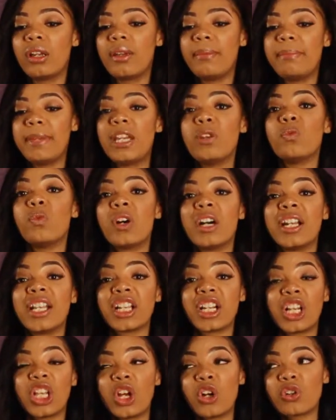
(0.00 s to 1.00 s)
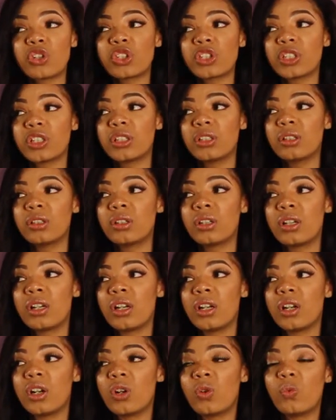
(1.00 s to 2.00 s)
me wanting closure
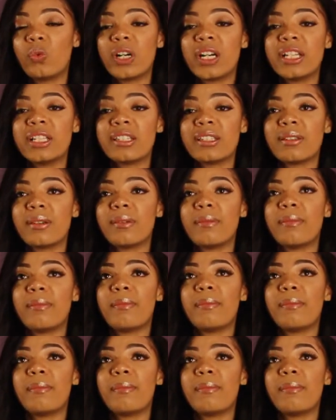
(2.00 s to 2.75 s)
was